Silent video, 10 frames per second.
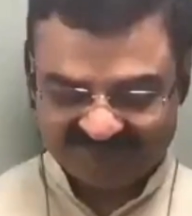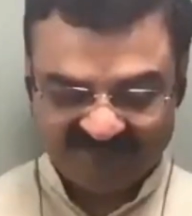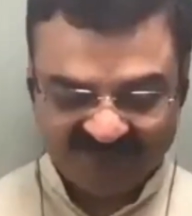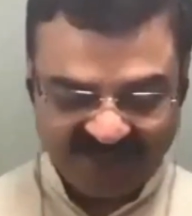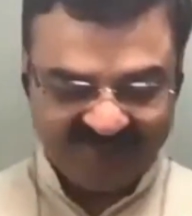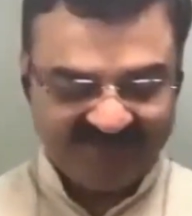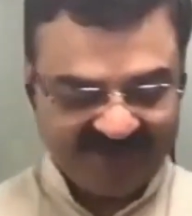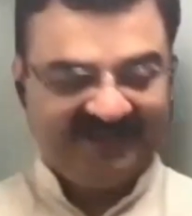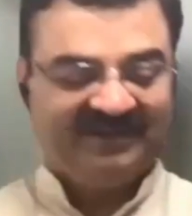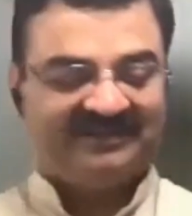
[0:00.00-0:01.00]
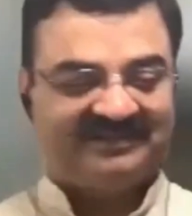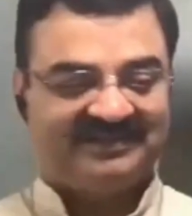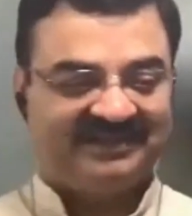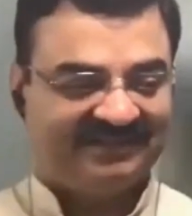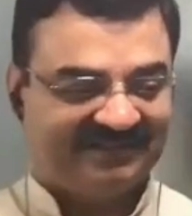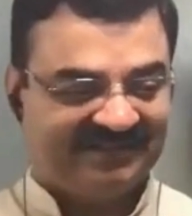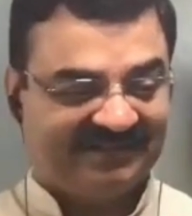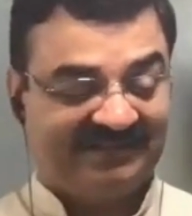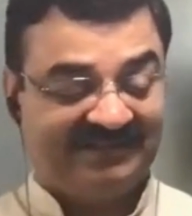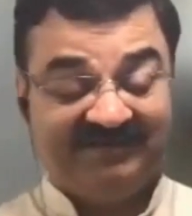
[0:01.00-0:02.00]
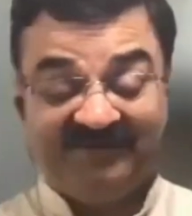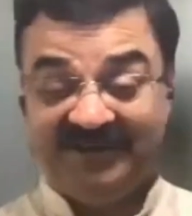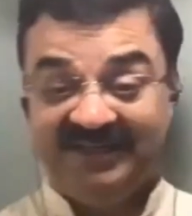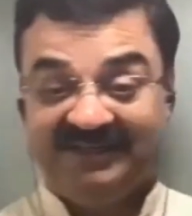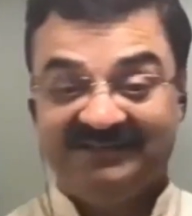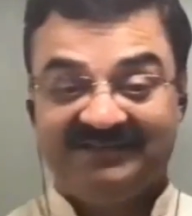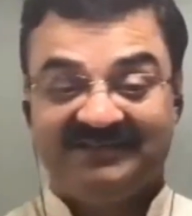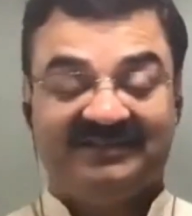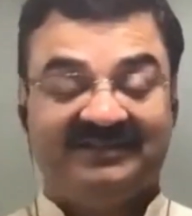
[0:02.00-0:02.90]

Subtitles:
Very, very interesting. Definitely, yes.